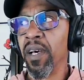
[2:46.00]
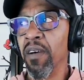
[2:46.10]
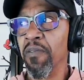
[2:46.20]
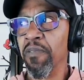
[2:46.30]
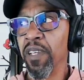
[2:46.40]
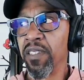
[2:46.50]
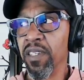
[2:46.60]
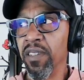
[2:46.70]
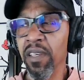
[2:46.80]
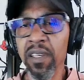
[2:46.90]

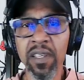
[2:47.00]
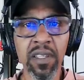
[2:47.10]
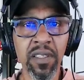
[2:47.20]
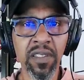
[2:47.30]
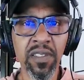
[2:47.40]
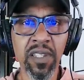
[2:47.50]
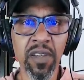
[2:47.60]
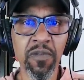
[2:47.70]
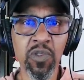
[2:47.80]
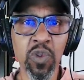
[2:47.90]
Afflicted. This is
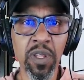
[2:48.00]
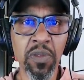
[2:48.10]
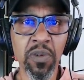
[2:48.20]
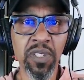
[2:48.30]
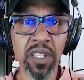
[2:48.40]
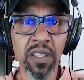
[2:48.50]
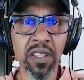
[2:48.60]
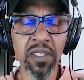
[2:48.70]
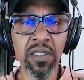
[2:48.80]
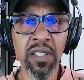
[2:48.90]
from 2013,
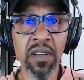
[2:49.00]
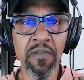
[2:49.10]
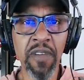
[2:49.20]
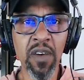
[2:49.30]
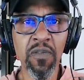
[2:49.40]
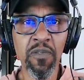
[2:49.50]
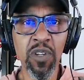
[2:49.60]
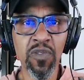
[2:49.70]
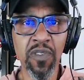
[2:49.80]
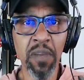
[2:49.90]
and this is a found
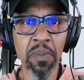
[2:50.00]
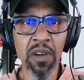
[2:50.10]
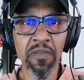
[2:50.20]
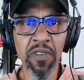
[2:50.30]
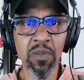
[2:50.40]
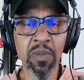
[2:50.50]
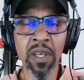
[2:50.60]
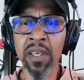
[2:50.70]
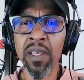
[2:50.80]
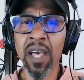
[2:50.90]
footage vampire film.
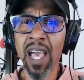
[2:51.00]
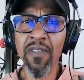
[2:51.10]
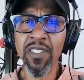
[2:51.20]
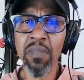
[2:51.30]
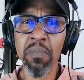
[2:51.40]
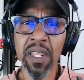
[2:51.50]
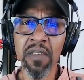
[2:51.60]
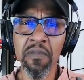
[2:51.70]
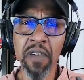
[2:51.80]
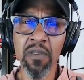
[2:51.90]
I haven't seen
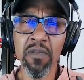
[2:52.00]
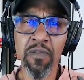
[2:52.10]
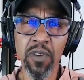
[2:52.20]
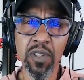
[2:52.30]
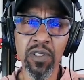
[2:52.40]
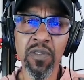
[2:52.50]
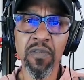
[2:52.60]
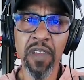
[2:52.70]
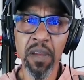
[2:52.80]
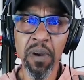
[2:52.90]
many found footage
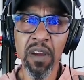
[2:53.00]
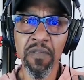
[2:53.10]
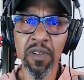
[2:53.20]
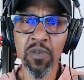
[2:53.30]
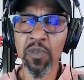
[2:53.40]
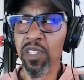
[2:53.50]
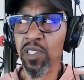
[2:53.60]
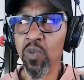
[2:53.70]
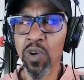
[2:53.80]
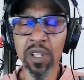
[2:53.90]
vampire films, but
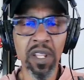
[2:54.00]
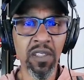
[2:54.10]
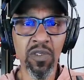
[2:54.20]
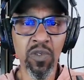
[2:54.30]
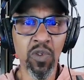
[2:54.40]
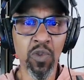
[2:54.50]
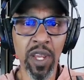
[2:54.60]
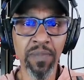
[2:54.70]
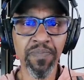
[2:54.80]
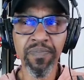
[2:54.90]
this is one, and it's
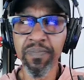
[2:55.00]
great.